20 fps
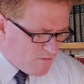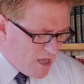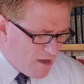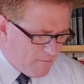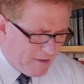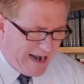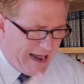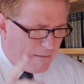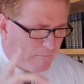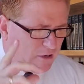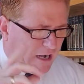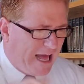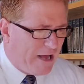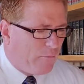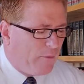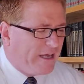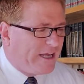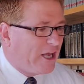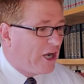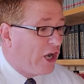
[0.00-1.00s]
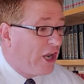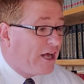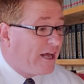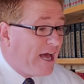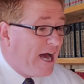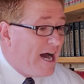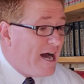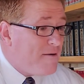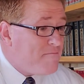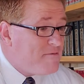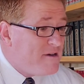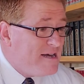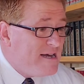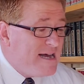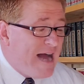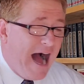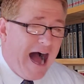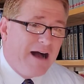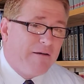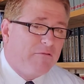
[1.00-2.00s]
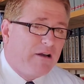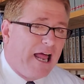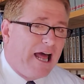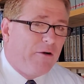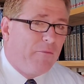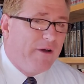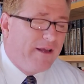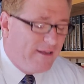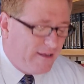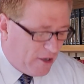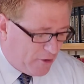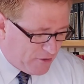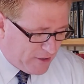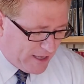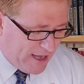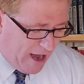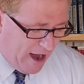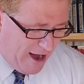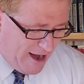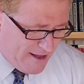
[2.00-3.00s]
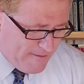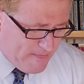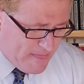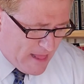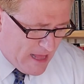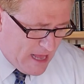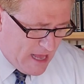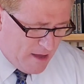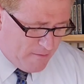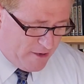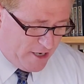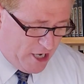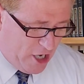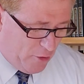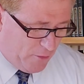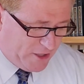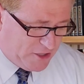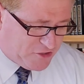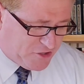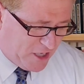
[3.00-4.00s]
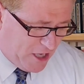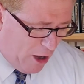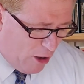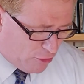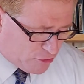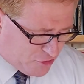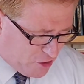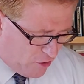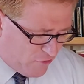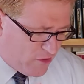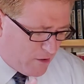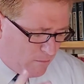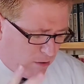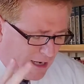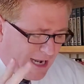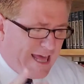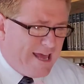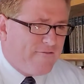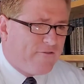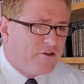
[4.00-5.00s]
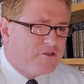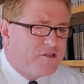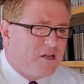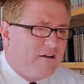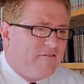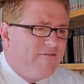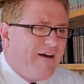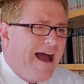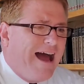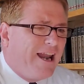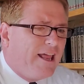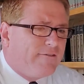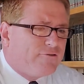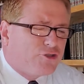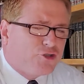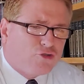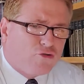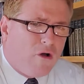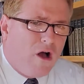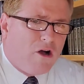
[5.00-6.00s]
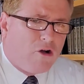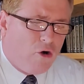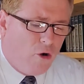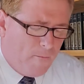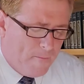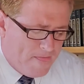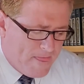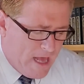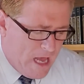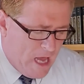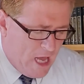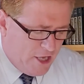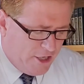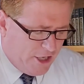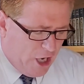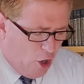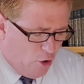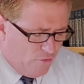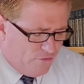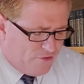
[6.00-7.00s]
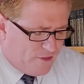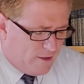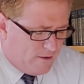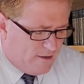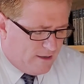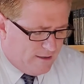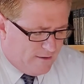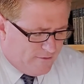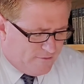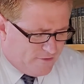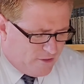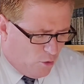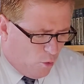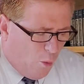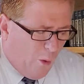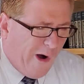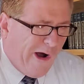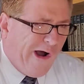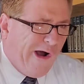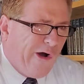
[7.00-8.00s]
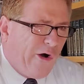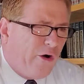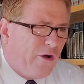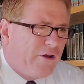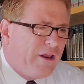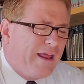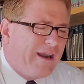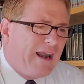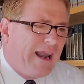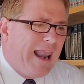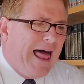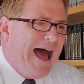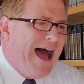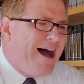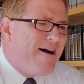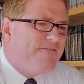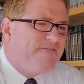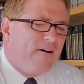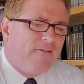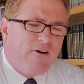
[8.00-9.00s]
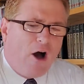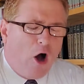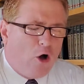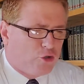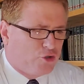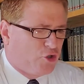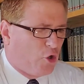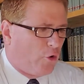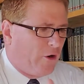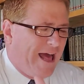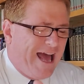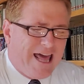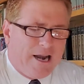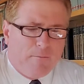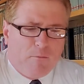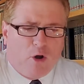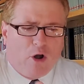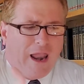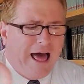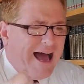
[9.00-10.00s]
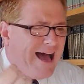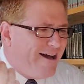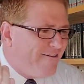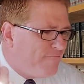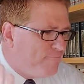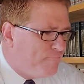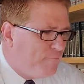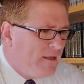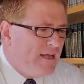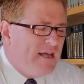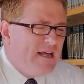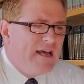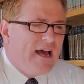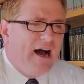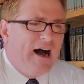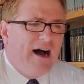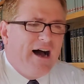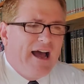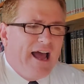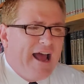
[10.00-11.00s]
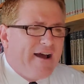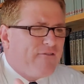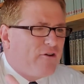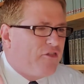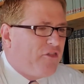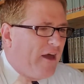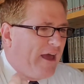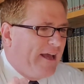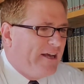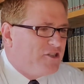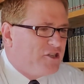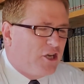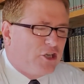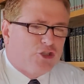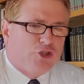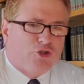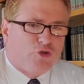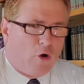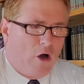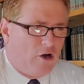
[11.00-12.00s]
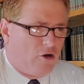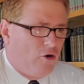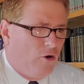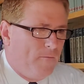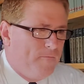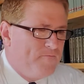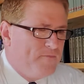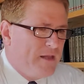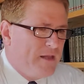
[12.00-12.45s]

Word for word: But I'm glad we can look up. I'm glad we can go to God. But here we see also the believers in a valley of struggle. You know, the, the world and life of all sort, animal life, uh, everything is in a struggle.